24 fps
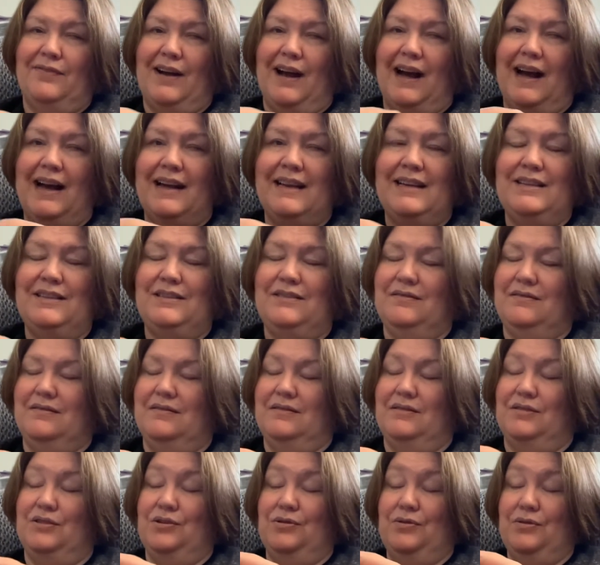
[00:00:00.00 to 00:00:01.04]
I
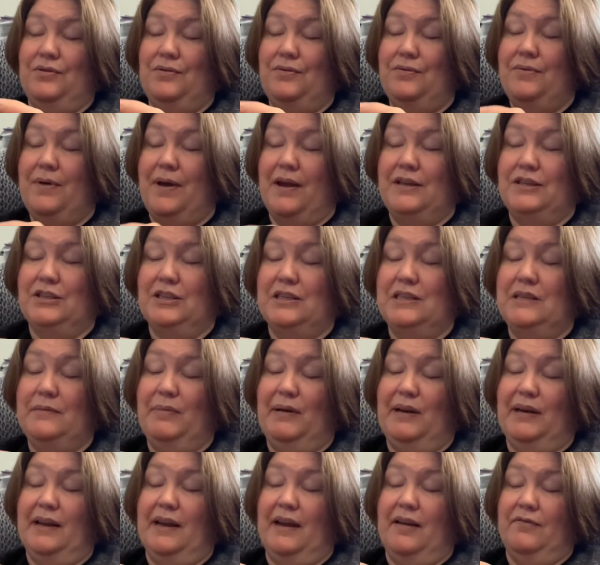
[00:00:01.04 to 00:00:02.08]
do just
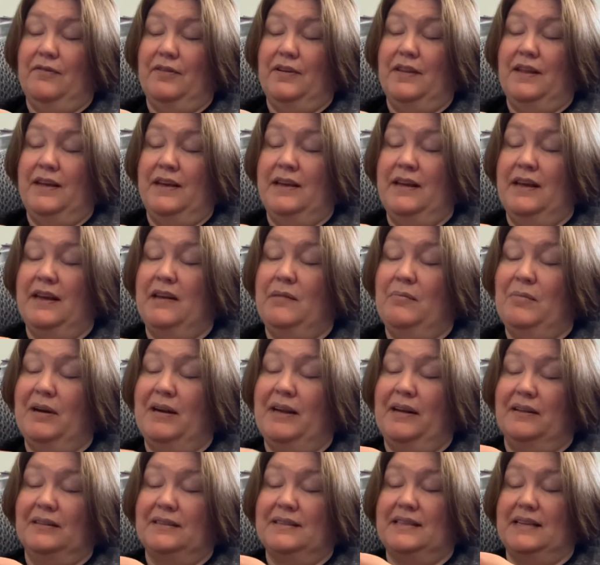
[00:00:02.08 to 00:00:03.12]
about everything anybody
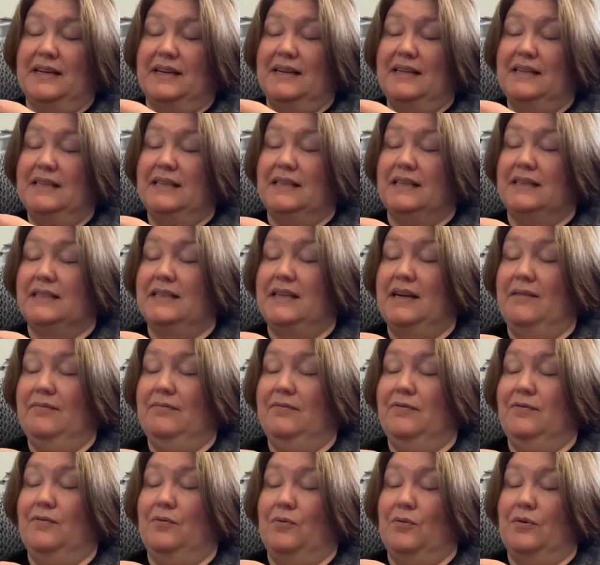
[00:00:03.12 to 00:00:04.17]
else does except
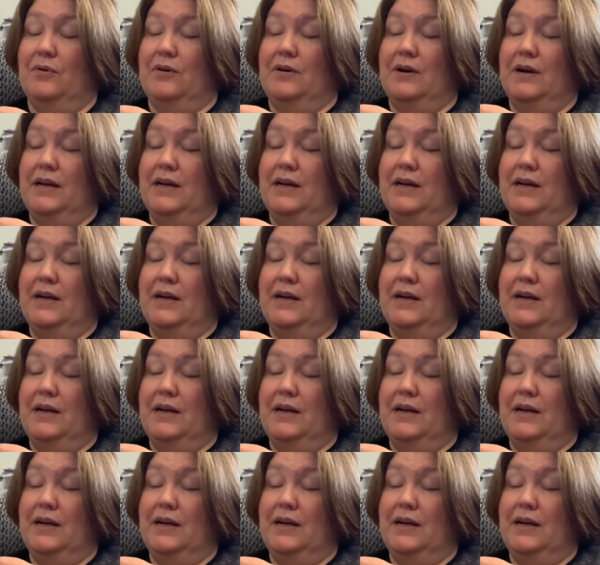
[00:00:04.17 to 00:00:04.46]
for